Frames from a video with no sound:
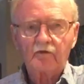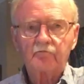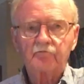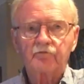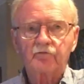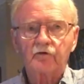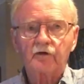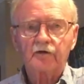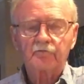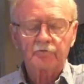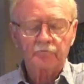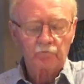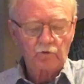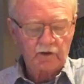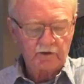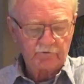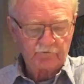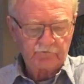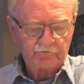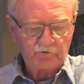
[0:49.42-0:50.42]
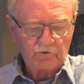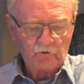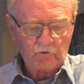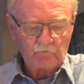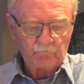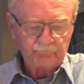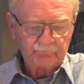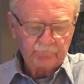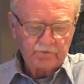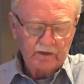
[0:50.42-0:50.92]
for everyone.
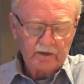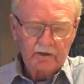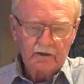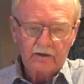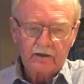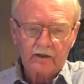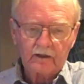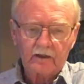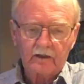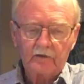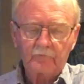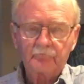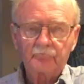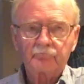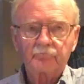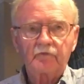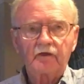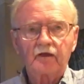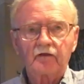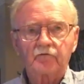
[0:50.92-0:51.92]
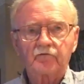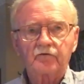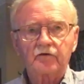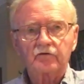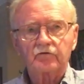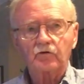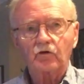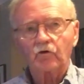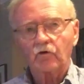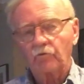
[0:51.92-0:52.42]
So it's a
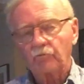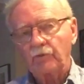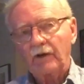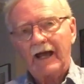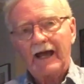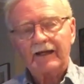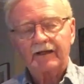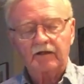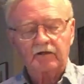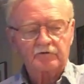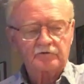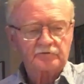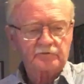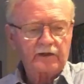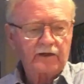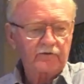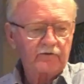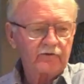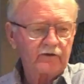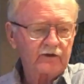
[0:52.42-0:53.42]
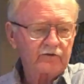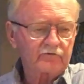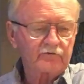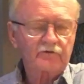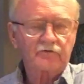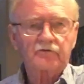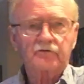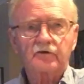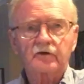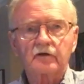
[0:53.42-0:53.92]
total package rather than
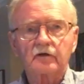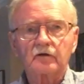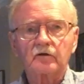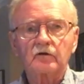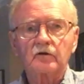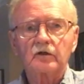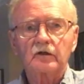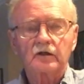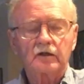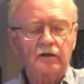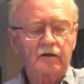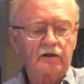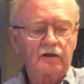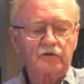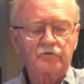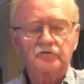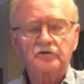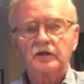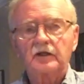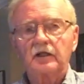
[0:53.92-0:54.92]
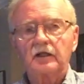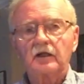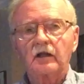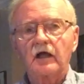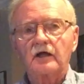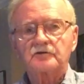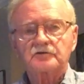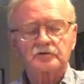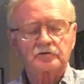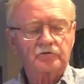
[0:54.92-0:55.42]
just a
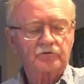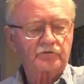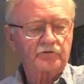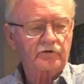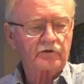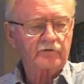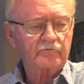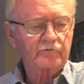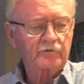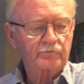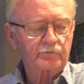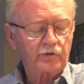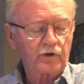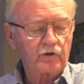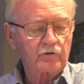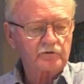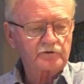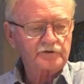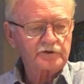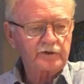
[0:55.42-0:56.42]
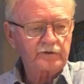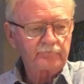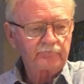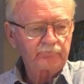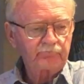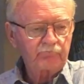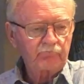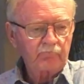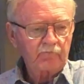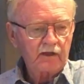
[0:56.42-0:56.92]
genealogical sort of approach.
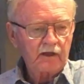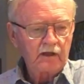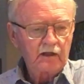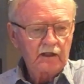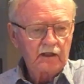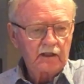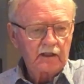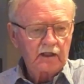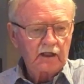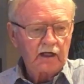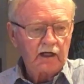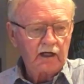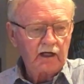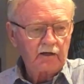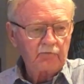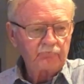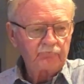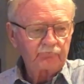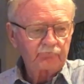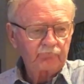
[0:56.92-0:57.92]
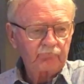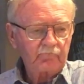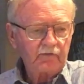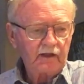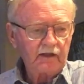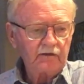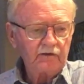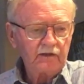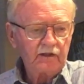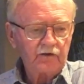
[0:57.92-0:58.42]

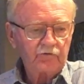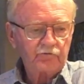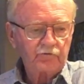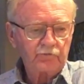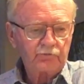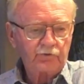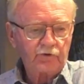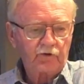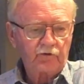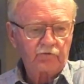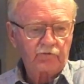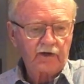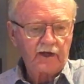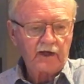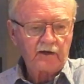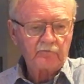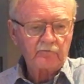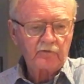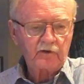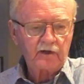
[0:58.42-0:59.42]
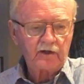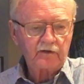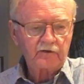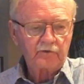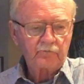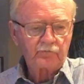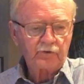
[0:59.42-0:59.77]
In the history program, the